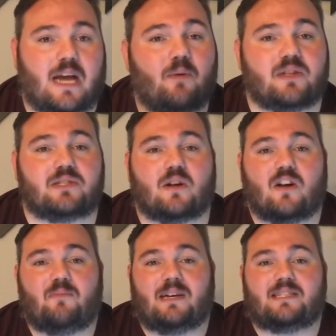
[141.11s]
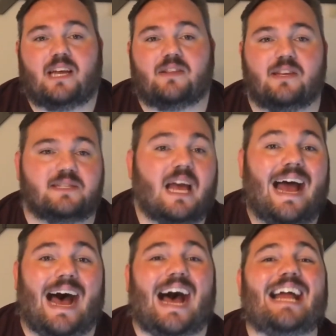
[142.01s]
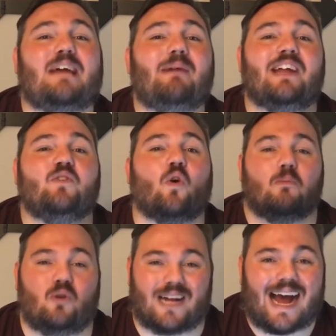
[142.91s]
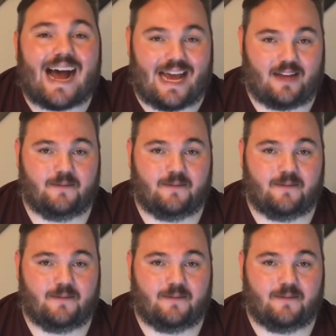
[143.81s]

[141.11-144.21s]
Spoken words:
I want to start off by saying this. I am a normal guy.